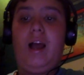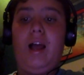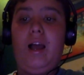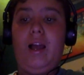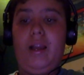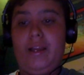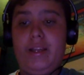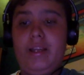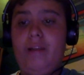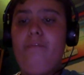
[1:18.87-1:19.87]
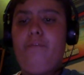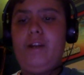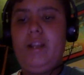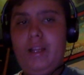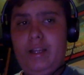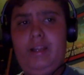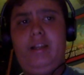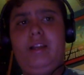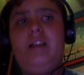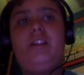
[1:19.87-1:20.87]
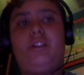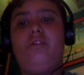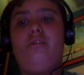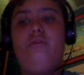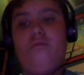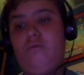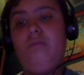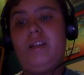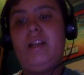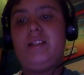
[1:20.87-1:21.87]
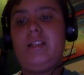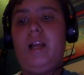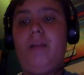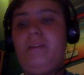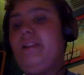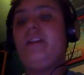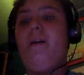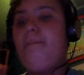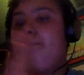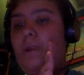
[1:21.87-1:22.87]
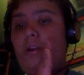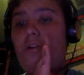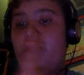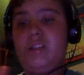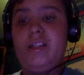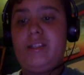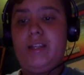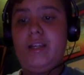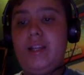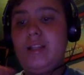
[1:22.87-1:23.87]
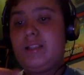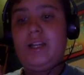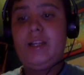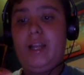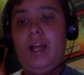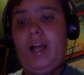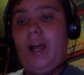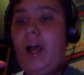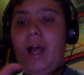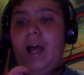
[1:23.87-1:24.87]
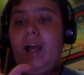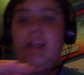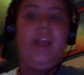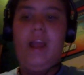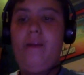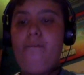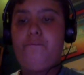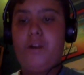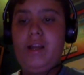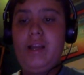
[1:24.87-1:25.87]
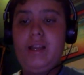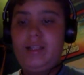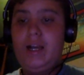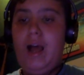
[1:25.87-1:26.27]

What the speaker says: I am Frisk, you can't stop this music disc, and I am Frisk,